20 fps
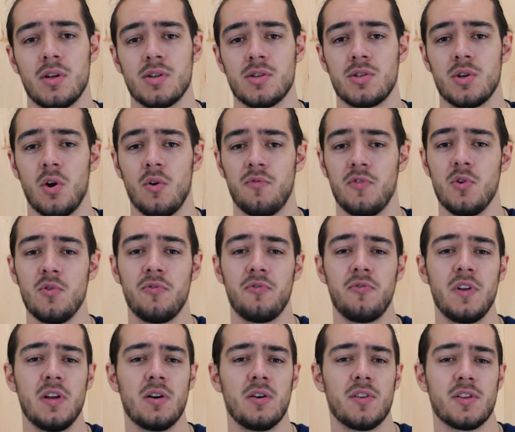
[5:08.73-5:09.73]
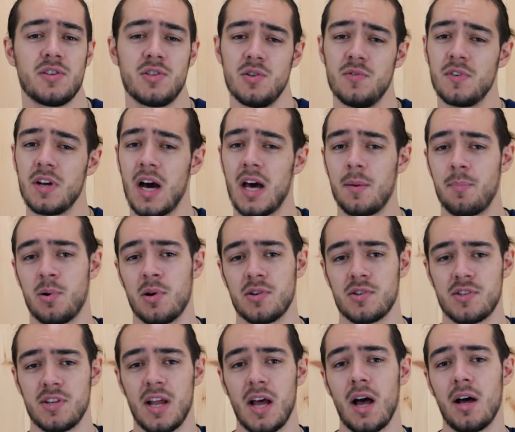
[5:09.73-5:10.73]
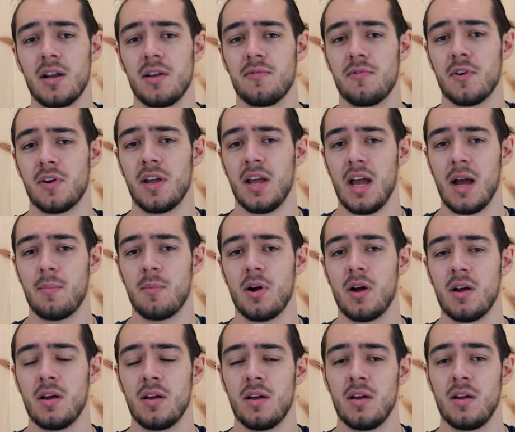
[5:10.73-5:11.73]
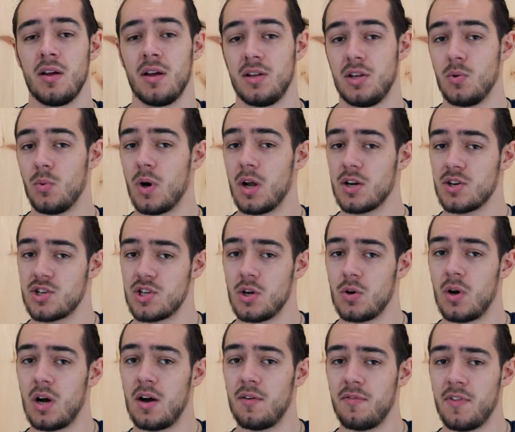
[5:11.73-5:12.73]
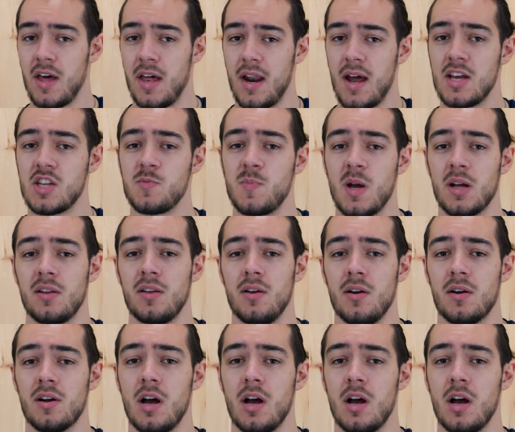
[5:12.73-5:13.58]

So if you feel that you've got a personality for camera and you want to show off that aspect of your